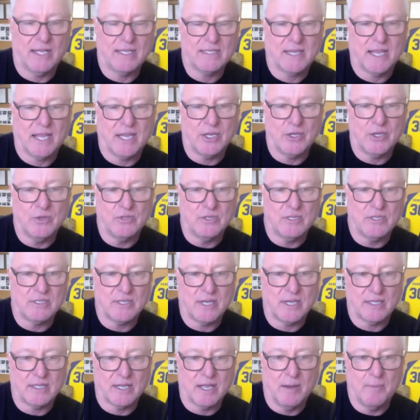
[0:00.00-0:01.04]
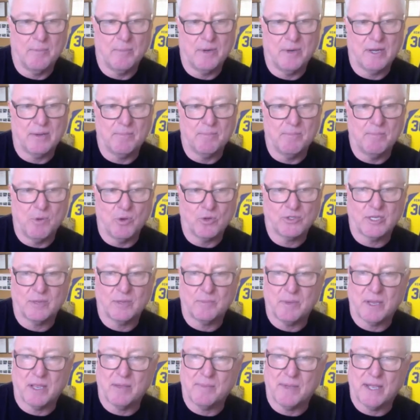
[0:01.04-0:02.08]
SKUs inside the company,
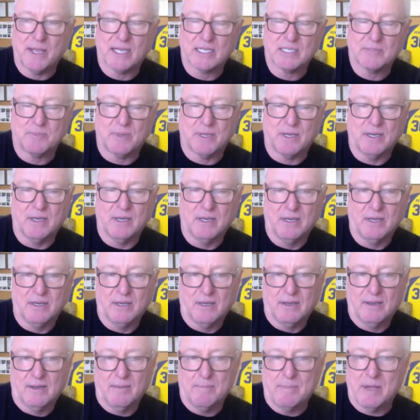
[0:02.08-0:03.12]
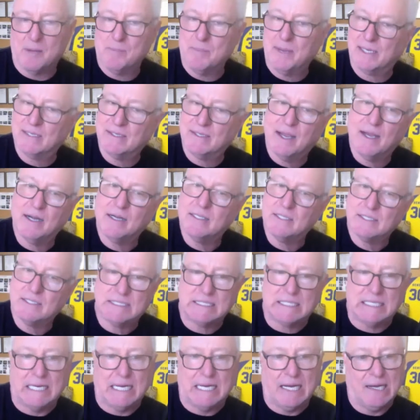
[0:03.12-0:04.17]
mostly BMX. But mountain bike
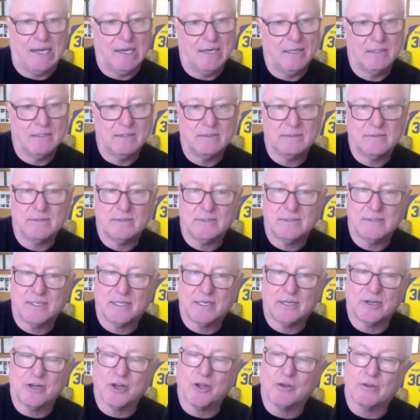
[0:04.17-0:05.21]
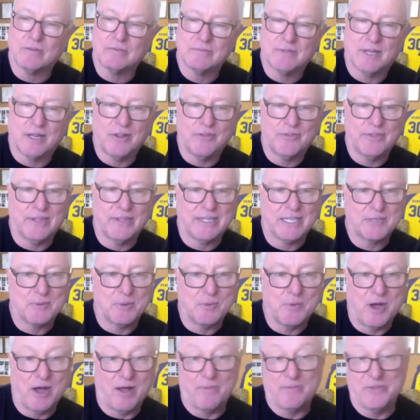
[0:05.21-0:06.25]
tires, no, I don't think that's what we
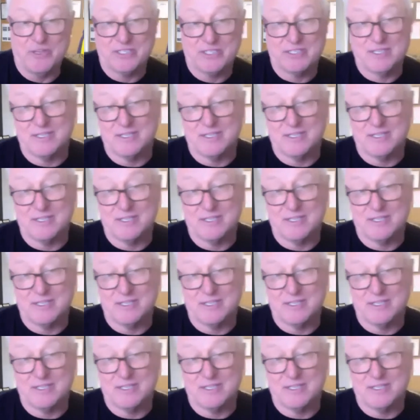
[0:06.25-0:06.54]
want. This